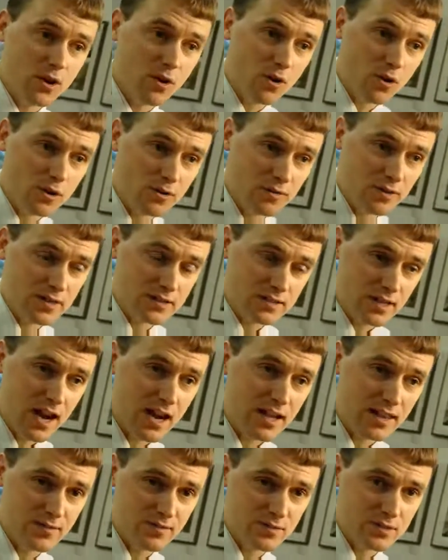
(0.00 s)
all the
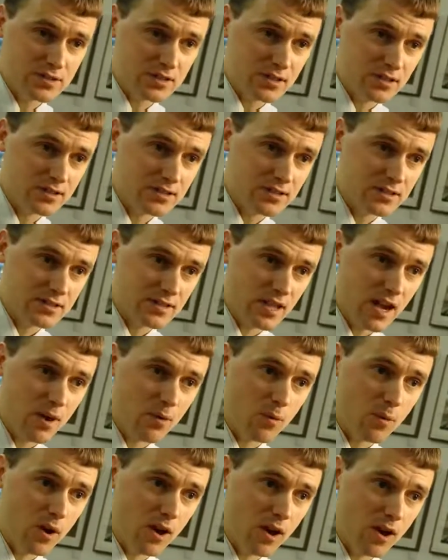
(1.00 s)
recycling facilities
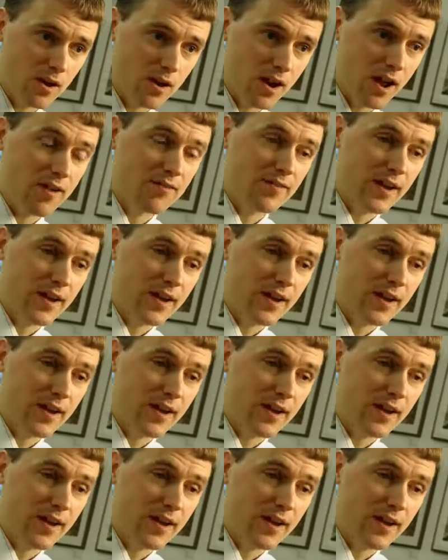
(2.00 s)
that were